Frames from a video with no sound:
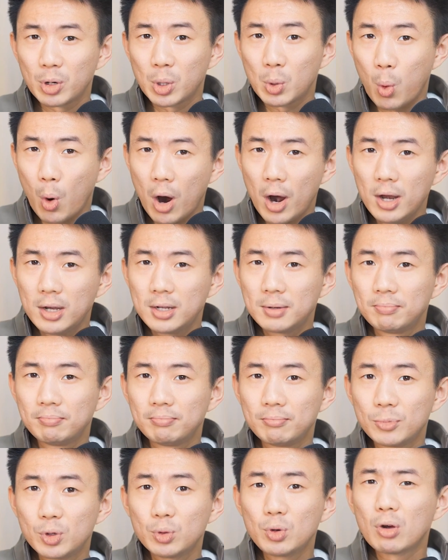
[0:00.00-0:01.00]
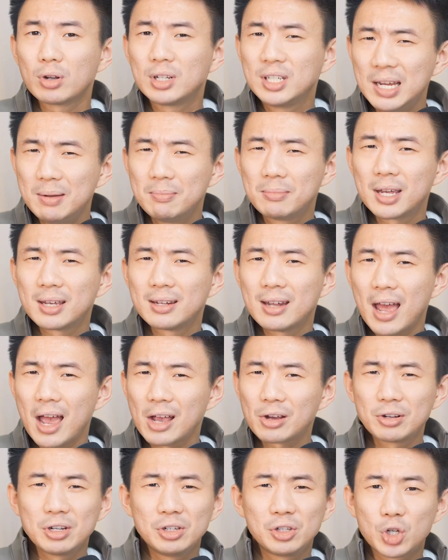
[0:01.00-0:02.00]
required, so your team can
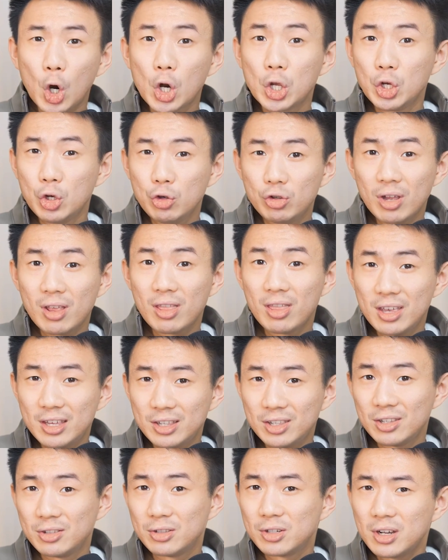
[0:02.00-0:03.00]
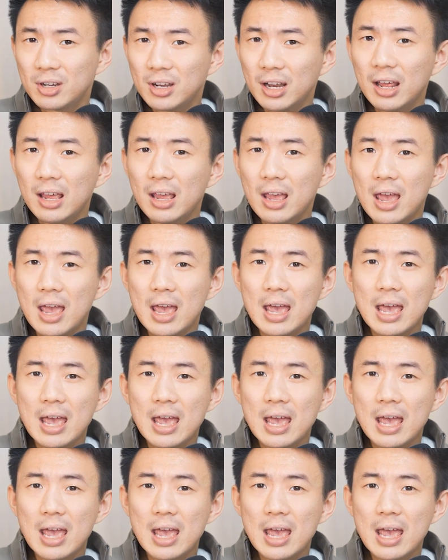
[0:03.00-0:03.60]
actually start using this instantly,